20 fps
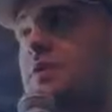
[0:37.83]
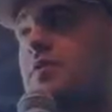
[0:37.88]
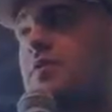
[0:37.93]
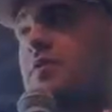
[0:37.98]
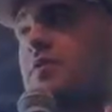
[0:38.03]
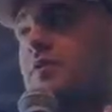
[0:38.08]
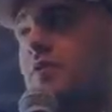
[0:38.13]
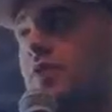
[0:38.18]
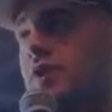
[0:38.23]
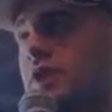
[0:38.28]
over
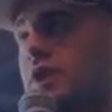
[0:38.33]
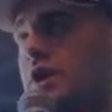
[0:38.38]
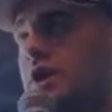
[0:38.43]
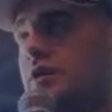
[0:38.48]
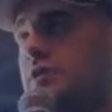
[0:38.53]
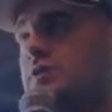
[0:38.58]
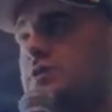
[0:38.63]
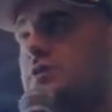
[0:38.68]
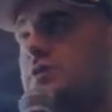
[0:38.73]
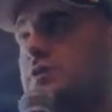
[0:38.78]
4
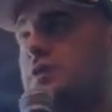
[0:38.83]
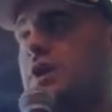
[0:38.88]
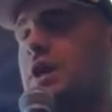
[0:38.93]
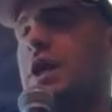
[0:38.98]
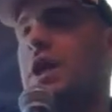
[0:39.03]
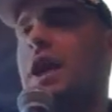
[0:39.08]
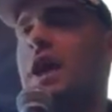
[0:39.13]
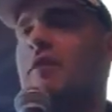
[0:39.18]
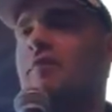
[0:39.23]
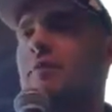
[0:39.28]
years.
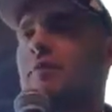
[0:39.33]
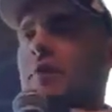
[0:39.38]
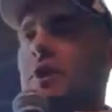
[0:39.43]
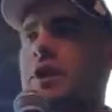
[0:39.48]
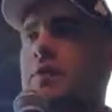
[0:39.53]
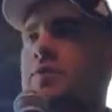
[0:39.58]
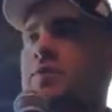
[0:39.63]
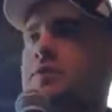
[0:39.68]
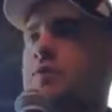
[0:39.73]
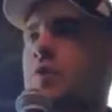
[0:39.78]

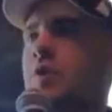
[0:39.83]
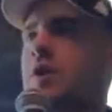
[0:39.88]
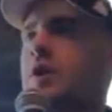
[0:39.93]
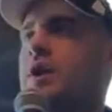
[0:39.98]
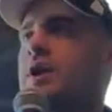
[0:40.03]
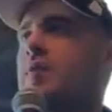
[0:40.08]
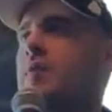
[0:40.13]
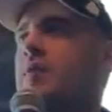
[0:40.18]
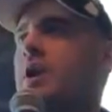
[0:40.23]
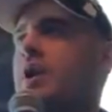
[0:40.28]
Everybody was
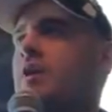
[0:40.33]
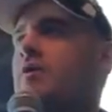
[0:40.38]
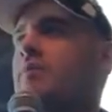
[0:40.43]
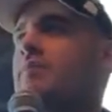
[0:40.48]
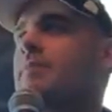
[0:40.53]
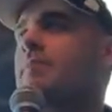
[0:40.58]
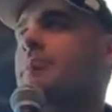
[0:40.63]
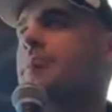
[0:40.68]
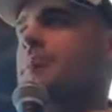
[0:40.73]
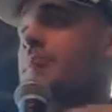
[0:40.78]
worried
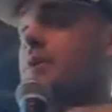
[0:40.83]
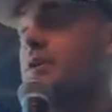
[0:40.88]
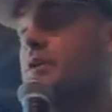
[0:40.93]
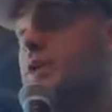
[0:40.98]
about the